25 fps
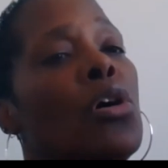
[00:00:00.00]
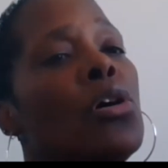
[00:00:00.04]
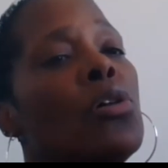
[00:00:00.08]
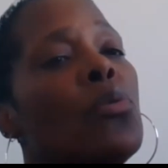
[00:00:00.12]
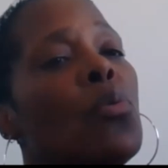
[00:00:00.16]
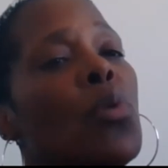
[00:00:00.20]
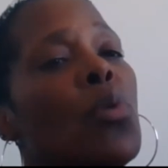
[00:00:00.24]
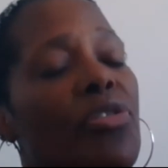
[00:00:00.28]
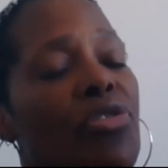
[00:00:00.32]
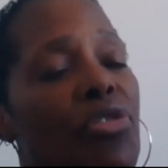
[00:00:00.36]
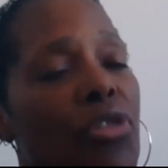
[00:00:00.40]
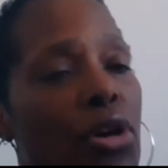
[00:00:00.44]

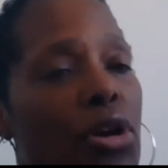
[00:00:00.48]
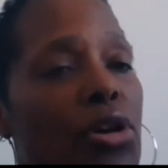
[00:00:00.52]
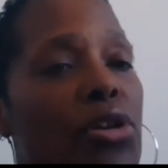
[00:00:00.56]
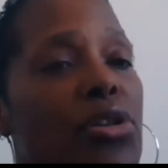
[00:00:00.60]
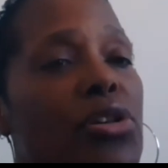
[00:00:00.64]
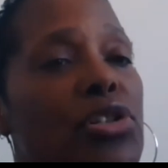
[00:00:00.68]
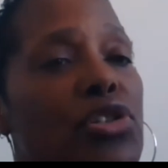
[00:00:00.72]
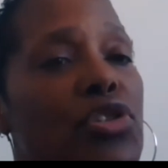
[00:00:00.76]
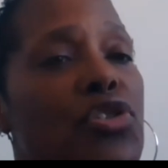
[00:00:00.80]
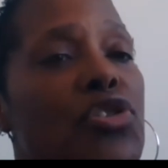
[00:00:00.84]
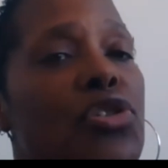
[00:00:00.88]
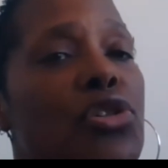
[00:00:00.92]
what their
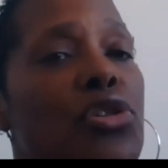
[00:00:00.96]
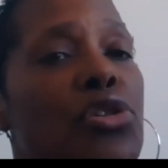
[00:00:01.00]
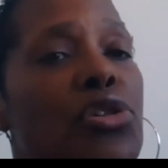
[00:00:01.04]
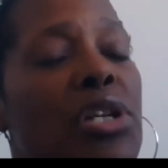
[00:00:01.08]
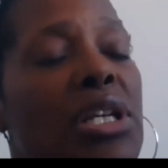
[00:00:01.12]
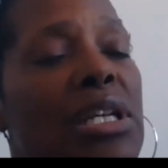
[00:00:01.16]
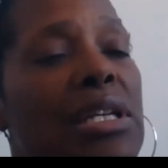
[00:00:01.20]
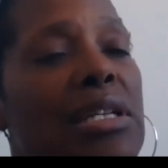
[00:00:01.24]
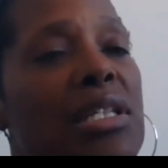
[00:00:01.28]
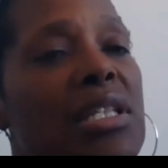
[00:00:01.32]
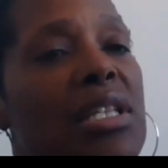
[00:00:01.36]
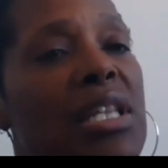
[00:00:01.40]
concern
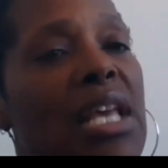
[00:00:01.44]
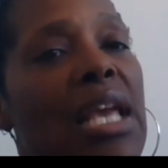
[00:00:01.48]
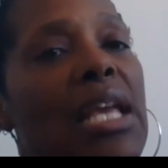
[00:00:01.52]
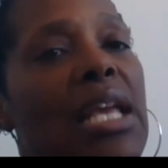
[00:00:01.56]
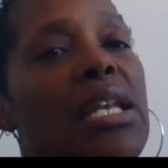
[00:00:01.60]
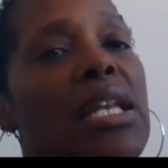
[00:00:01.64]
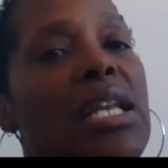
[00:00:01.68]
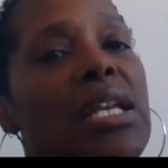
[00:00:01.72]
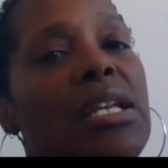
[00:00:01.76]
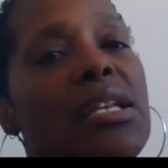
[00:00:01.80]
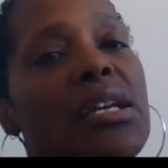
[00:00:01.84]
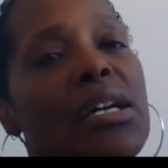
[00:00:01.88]
is, they
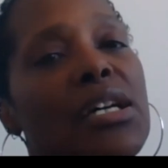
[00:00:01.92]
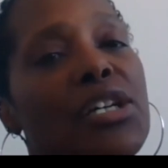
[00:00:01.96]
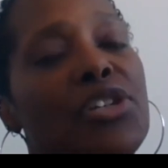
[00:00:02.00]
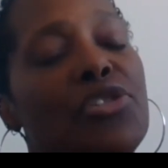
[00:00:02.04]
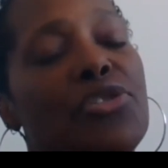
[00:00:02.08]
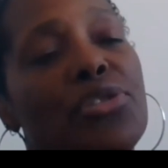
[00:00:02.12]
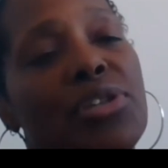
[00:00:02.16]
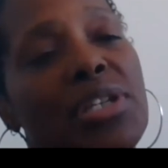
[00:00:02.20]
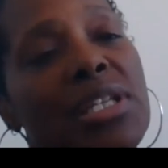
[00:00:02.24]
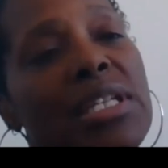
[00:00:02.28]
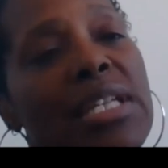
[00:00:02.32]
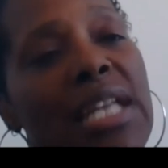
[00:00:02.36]
need to
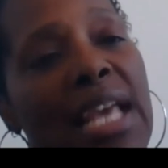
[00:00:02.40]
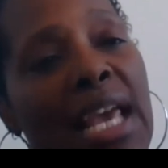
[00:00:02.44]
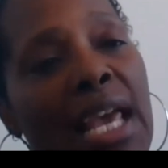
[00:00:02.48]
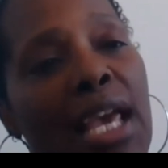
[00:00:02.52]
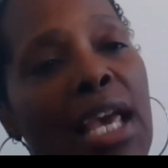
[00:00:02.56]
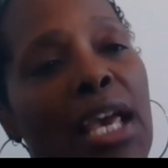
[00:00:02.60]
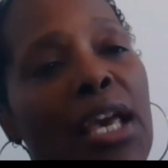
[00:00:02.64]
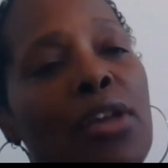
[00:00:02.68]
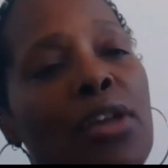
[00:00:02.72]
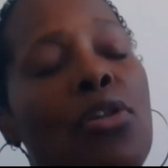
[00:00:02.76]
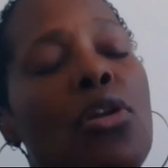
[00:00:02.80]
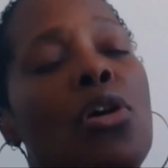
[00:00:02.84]

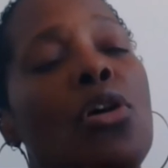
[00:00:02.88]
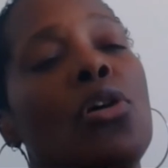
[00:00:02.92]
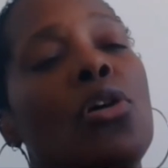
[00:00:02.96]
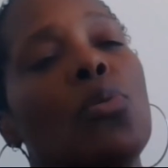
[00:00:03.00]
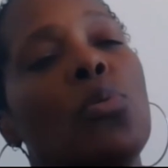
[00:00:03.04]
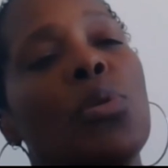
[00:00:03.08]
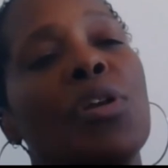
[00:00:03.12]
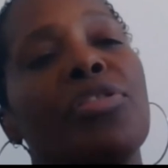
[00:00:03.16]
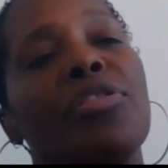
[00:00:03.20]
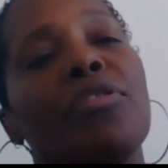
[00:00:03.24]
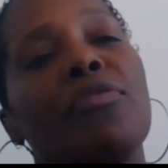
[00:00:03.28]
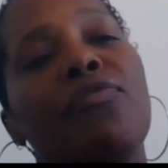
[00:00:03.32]
understand
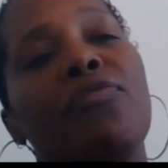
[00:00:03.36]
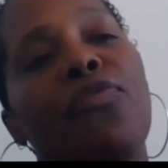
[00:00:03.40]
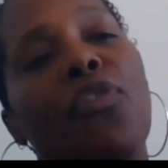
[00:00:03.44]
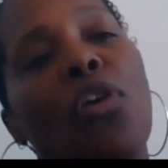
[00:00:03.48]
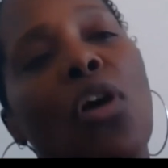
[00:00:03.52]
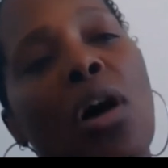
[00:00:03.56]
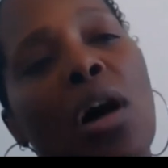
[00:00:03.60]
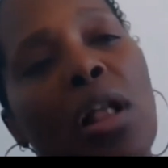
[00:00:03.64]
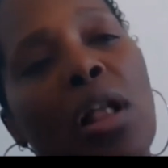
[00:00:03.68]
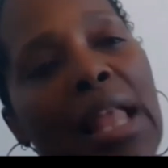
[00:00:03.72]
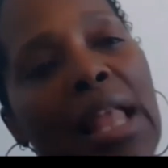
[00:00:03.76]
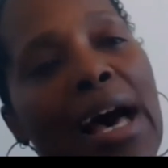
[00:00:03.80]
what the
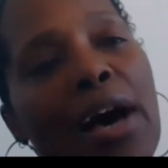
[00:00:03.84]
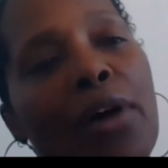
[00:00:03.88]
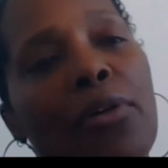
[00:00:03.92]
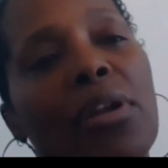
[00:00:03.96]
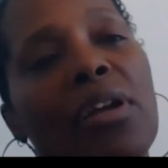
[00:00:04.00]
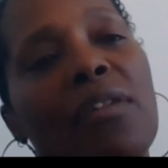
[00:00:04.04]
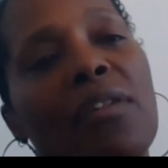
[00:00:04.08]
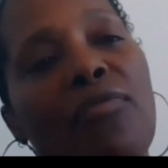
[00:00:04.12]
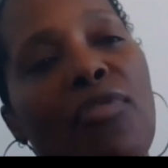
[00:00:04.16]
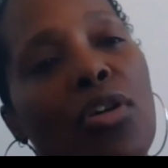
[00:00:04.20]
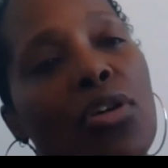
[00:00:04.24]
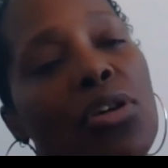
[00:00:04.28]
fallout
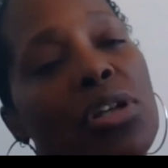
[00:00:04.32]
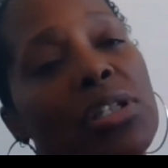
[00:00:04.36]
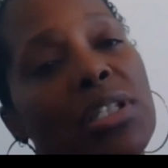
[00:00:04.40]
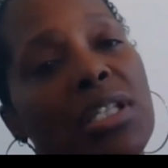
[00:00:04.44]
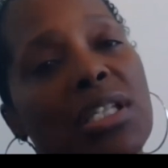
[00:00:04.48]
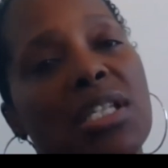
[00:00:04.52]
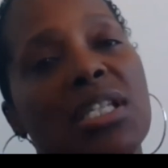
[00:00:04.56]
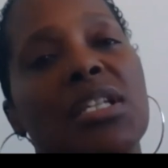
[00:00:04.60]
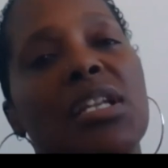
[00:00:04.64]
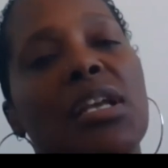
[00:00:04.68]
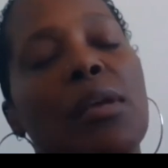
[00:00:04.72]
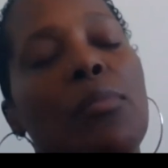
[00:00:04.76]
of their
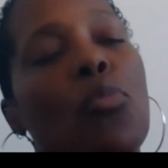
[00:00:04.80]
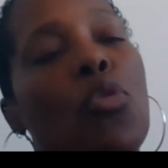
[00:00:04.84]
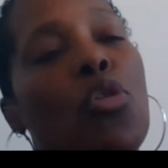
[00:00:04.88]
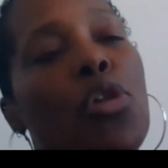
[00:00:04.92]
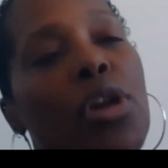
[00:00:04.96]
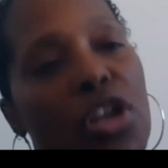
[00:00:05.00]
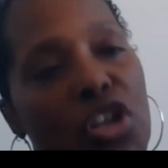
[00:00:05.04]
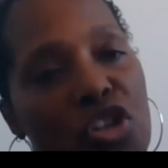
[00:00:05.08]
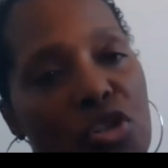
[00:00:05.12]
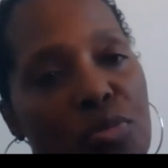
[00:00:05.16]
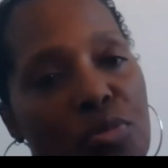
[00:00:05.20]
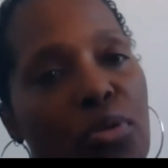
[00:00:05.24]
existing
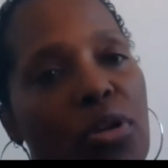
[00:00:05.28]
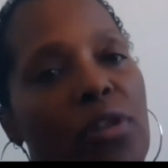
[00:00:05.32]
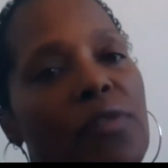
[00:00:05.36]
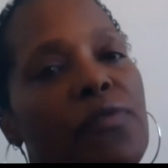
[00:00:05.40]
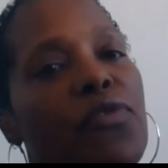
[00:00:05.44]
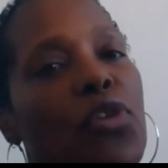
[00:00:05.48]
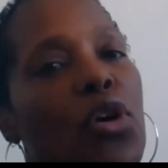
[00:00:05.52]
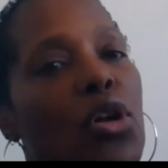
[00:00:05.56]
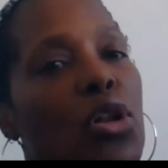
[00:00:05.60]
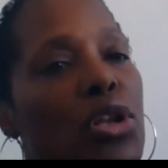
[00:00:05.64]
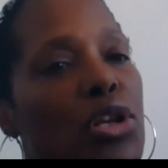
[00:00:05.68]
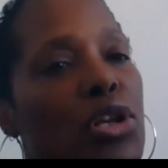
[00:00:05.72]
mortgage
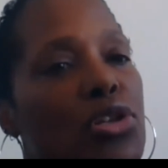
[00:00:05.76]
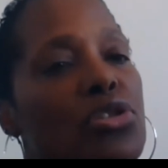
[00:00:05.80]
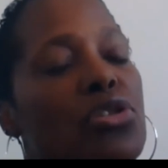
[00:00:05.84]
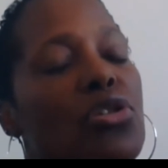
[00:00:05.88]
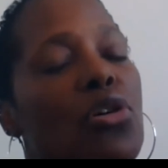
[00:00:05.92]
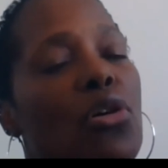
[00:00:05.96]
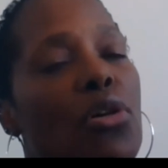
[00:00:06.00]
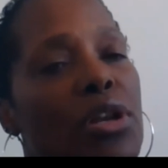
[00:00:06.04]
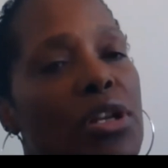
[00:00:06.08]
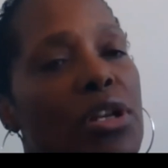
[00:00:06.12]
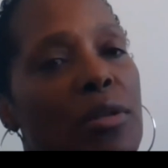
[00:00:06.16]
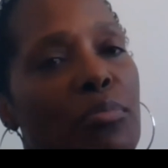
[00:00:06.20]
portfolio is
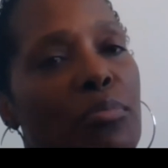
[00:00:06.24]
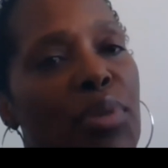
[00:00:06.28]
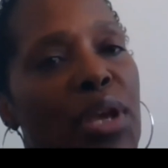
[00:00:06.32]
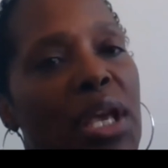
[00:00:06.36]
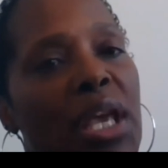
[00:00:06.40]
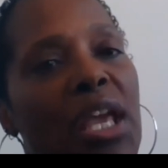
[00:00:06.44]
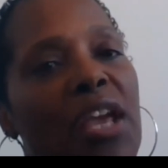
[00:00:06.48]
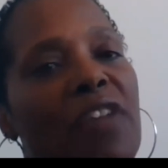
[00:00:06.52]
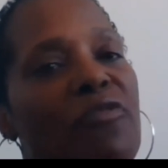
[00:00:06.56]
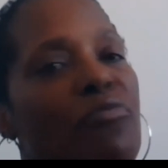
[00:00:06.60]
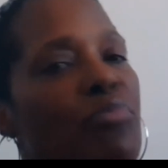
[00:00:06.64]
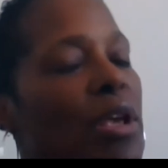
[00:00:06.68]
going to
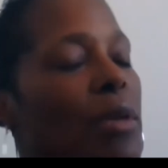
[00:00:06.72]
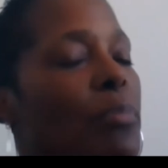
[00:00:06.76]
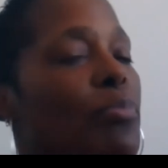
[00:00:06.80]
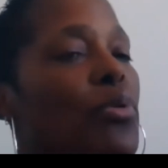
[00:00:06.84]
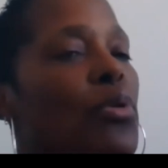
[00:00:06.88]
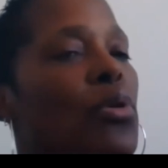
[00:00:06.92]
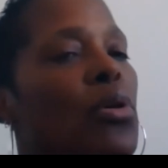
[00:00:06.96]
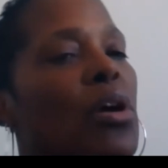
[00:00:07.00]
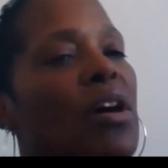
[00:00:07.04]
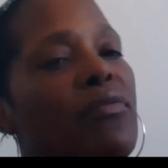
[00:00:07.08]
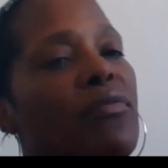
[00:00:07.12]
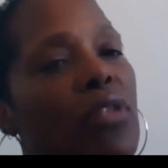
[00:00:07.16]
be if
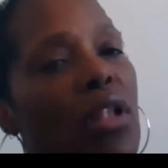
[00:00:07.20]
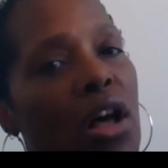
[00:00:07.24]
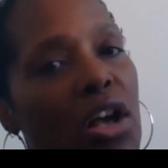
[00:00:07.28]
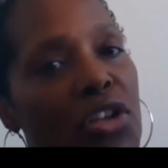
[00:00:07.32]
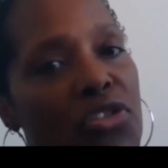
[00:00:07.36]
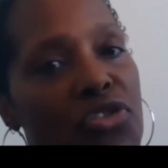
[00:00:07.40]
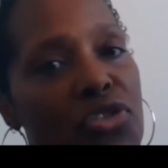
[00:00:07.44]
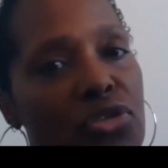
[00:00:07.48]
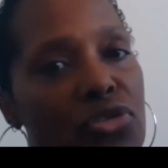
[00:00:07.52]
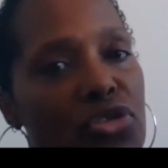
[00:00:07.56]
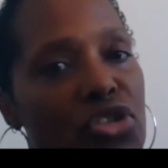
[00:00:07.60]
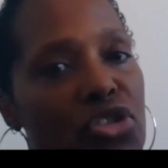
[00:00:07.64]
people have
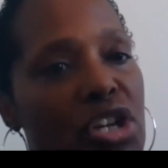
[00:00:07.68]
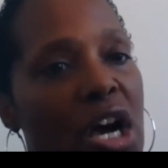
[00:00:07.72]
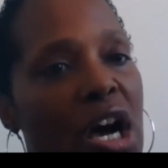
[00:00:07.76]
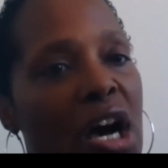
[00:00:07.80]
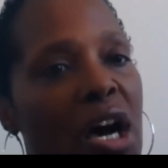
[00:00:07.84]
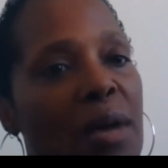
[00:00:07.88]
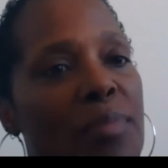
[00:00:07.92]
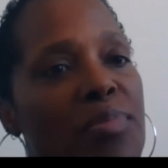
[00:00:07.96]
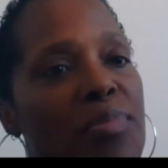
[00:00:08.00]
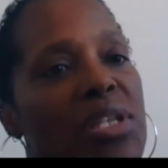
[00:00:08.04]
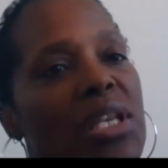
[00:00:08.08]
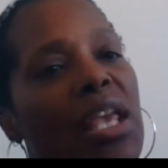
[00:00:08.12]
lost their
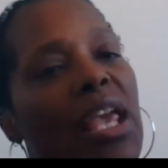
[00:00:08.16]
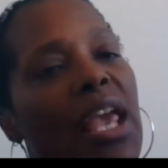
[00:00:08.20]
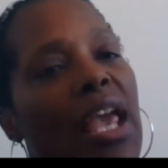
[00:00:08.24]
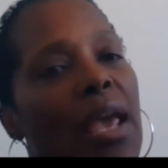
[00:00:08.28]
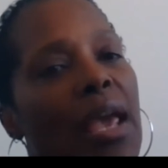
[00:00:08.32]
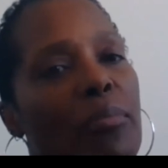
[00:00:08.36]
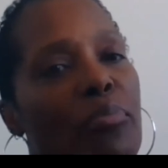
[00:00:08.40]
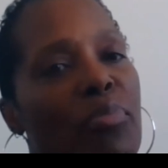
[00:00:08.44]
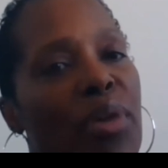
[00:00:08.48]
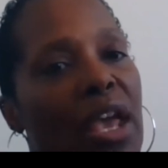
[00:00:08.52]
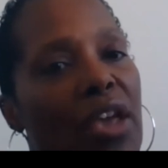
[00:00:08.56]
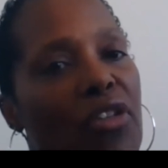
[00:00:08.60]
jobs and
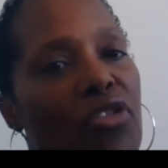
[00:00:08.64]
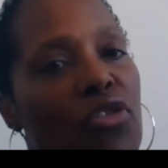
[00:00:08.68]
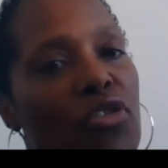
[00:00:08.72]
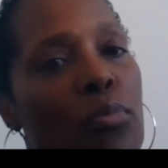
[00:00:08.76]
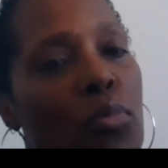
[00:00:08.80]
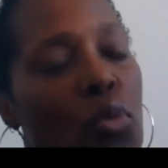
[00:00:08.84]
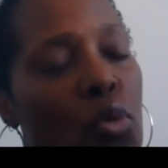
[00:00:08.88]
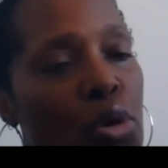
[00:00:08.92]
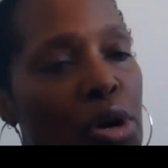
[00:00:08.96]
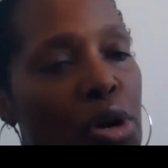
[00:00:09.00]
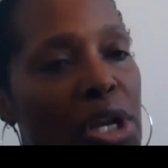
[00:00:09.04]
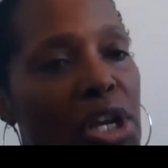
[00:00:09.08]
can't pay their
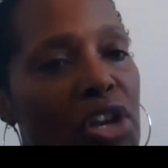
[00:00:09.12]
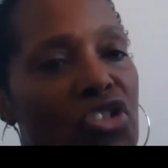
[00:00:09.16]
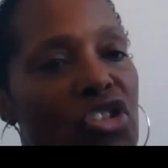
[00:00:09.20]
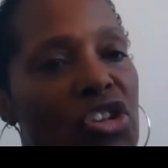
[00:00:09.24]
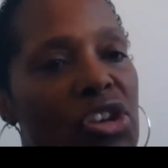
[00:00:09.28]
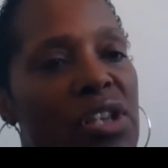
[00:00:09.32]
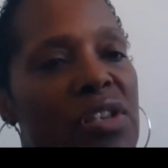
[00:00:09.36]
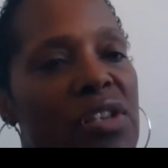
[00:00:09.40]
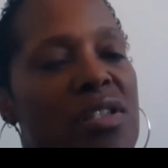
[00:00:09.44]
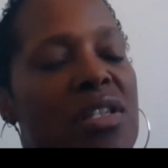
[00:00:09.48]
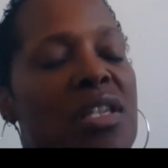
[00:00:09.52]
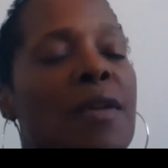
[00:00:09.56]

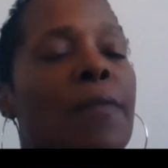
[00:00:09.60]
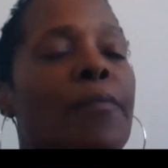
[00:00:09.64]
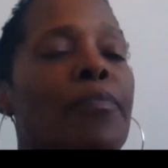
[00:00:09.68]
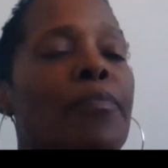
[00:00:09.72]
mortgages,